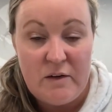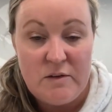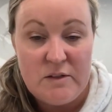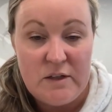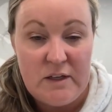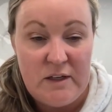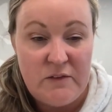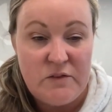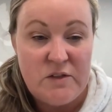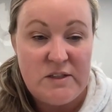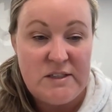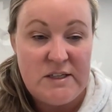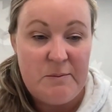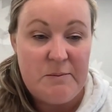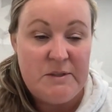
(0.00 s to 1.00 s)
So it gives you a
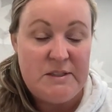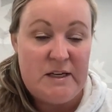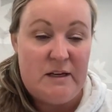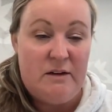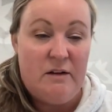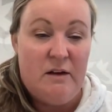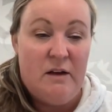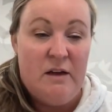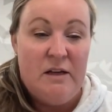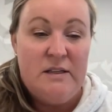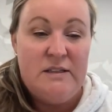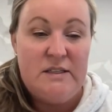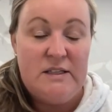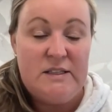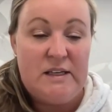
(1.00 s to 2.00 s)
10%
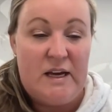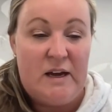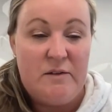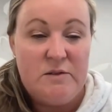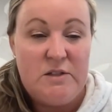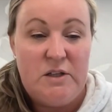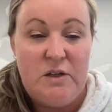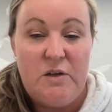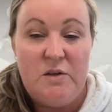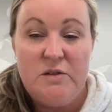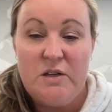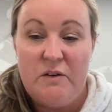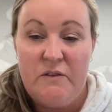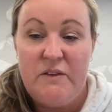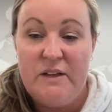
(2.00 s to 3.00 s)
discount to use
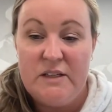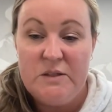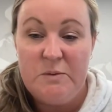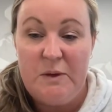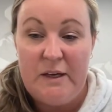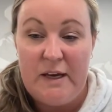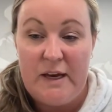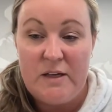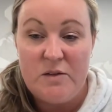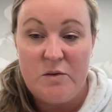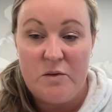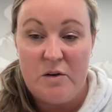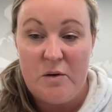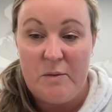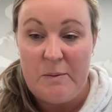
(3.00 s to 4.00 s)
over this weekend
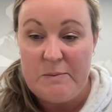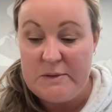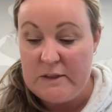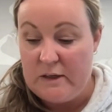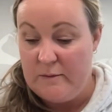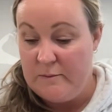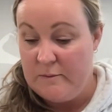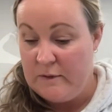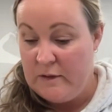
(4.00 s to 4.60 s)
on our website.